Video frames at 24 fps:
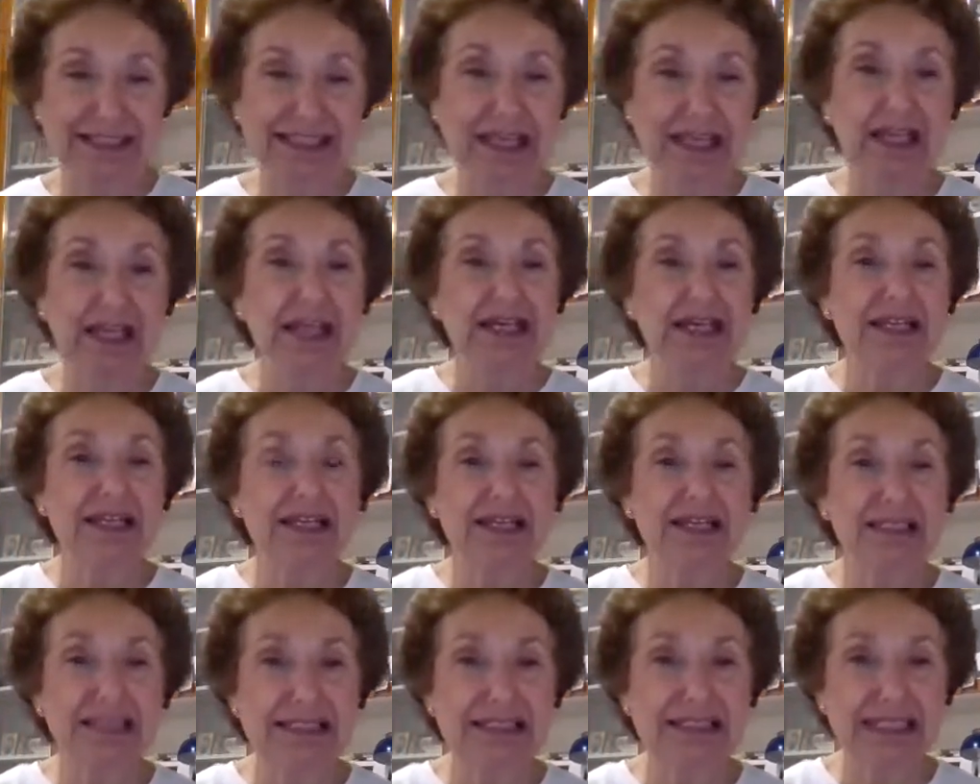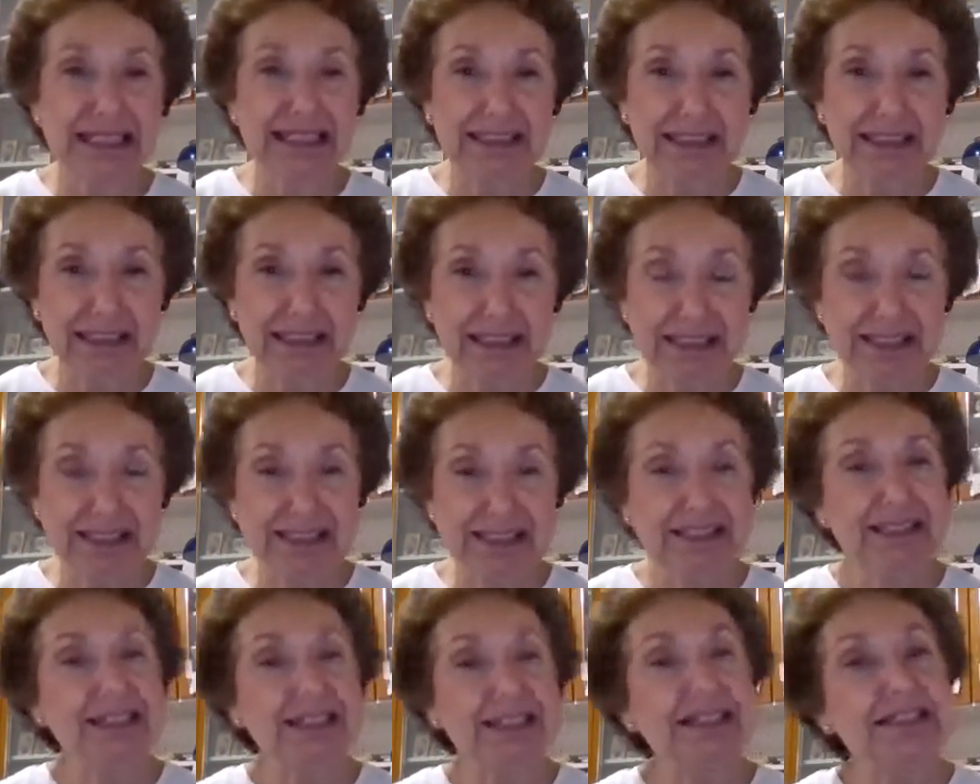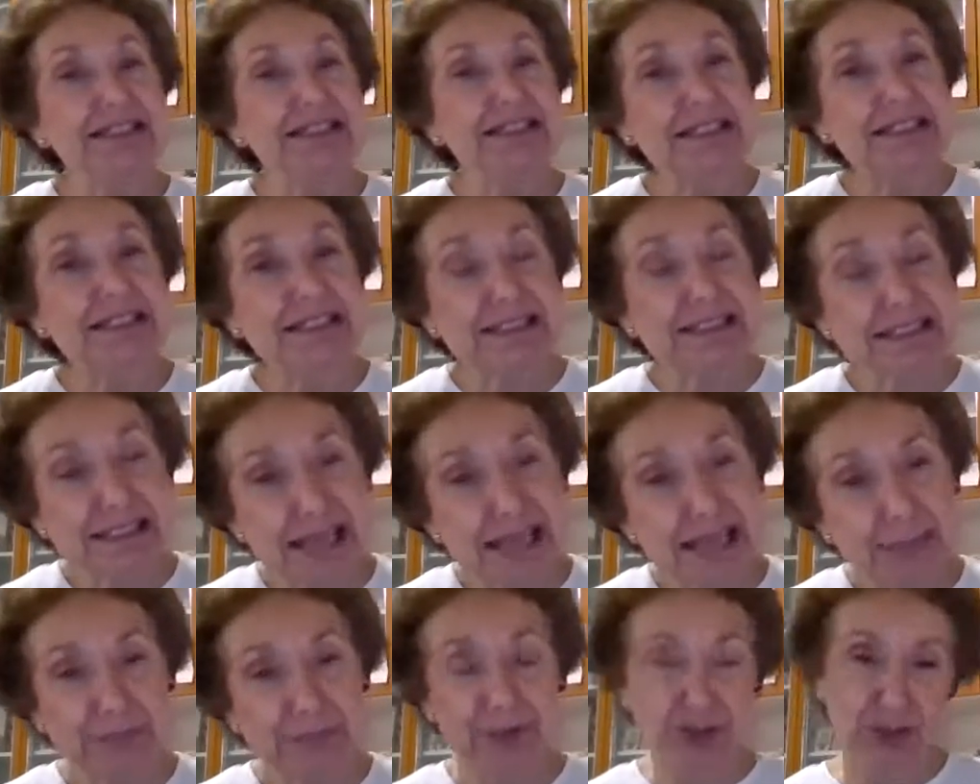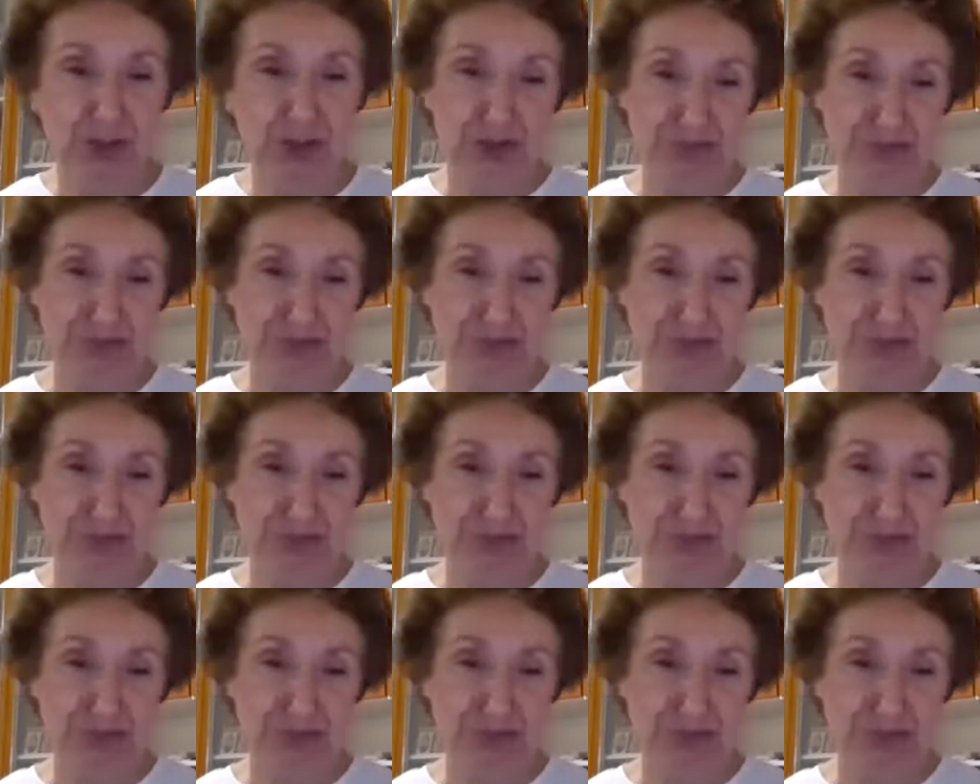The Deadliest Deception.